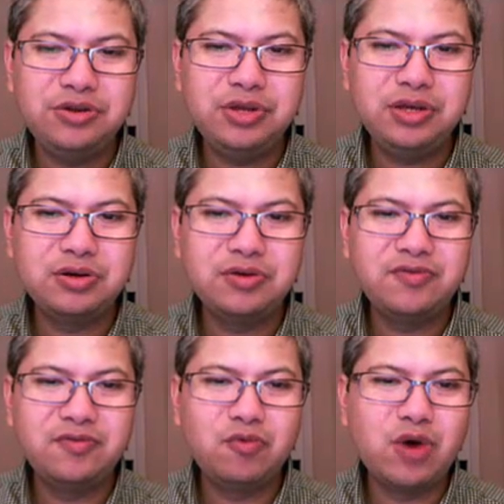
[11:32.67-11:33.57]
Can you think
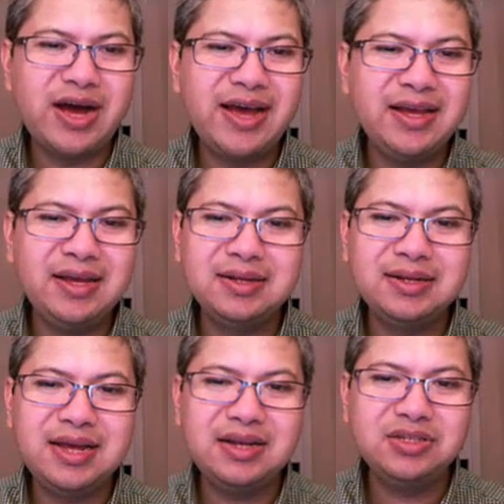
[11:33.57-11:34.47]
of why
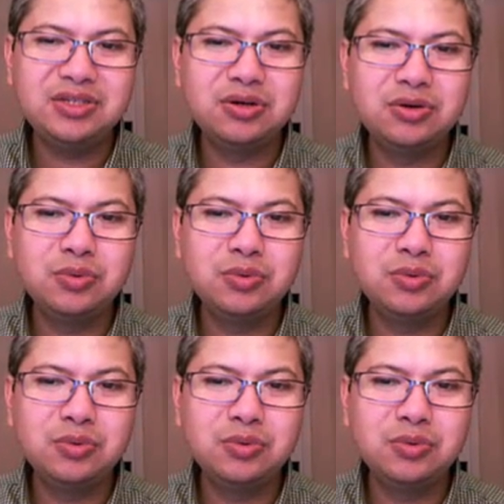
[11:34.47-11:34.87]
that is